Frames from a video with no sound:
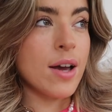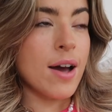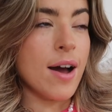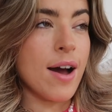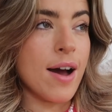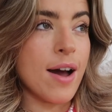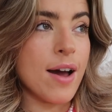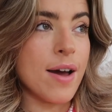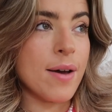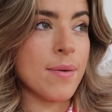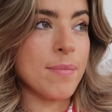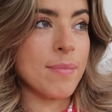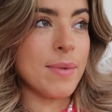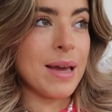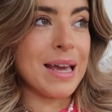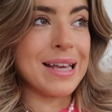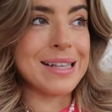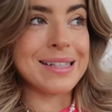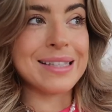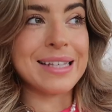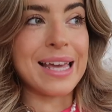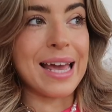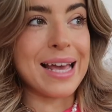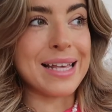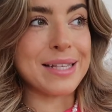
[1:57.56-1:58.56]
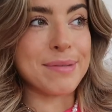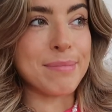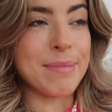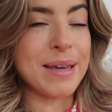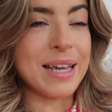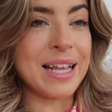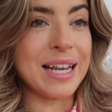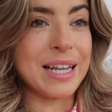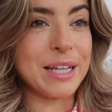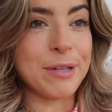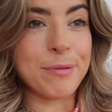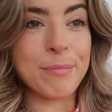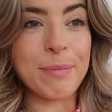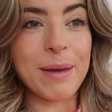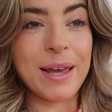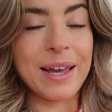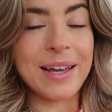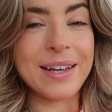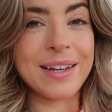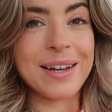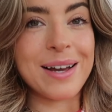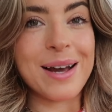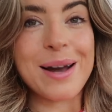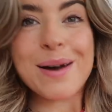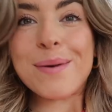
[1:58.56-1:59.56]
um, it scares me a little bit.
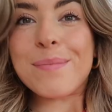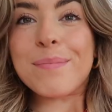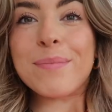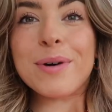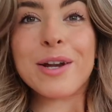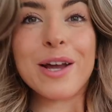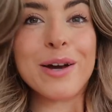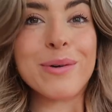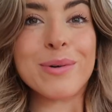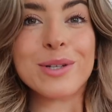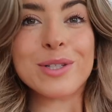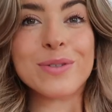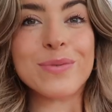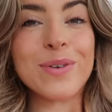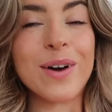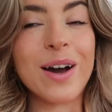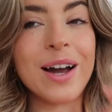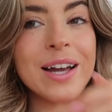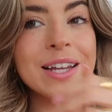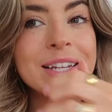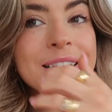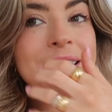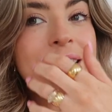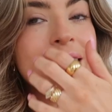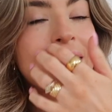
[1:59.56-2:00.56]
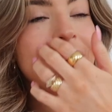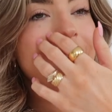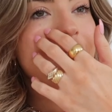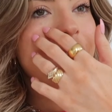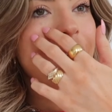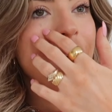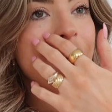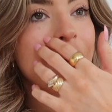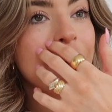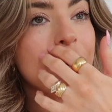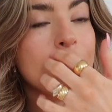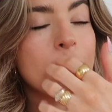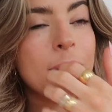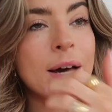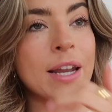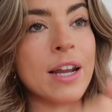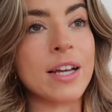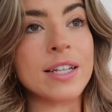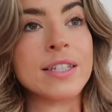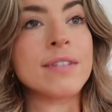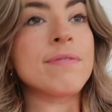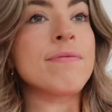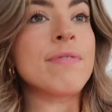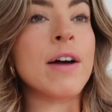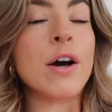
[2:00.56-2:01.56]
Um, but I was fine, um, and
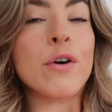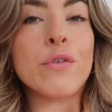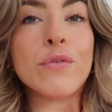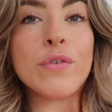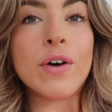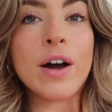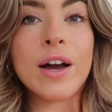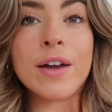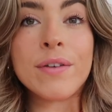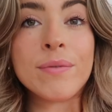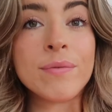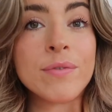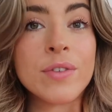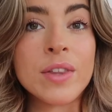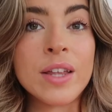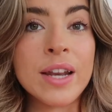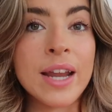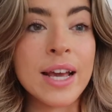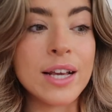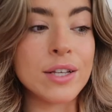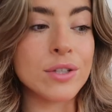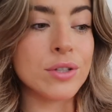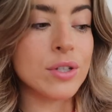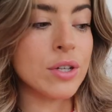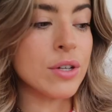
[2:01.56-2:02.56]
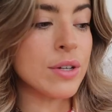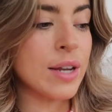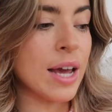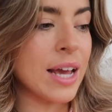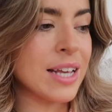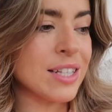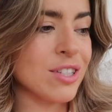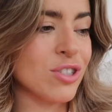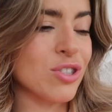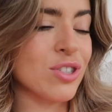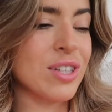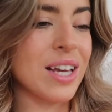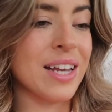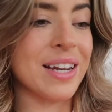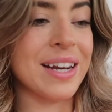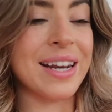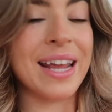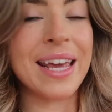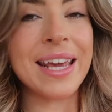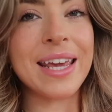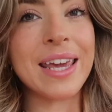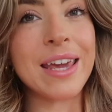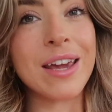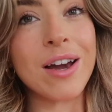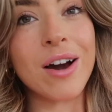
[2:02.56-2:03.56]
I felt fine for the next two days. I just had an
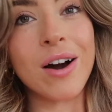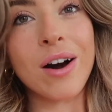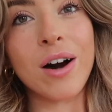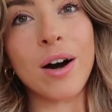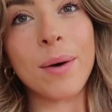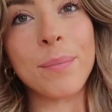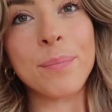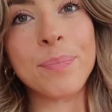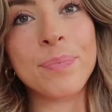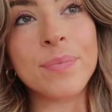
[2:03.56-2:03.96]
achy arm,